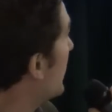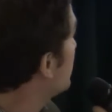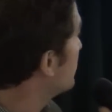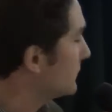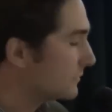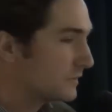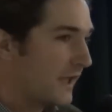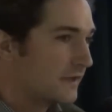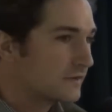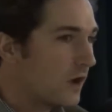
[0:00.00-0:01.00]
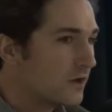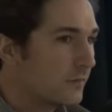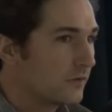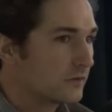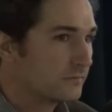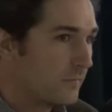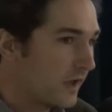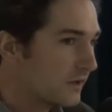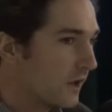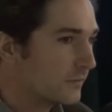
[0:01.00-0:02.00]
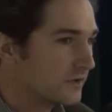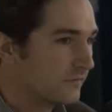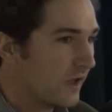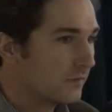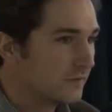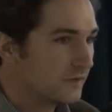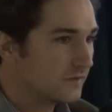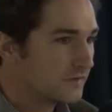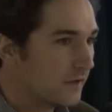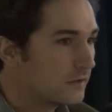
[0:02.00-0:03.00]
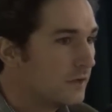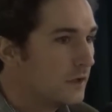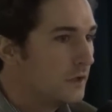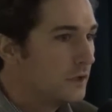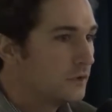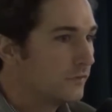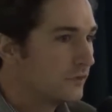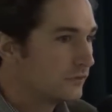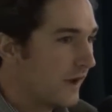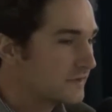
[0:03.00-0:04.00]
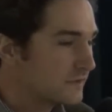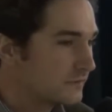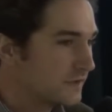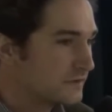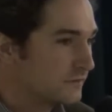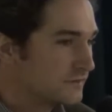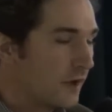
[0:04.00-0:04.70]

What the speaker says: You can't talk about economic development until you've addressed those issues.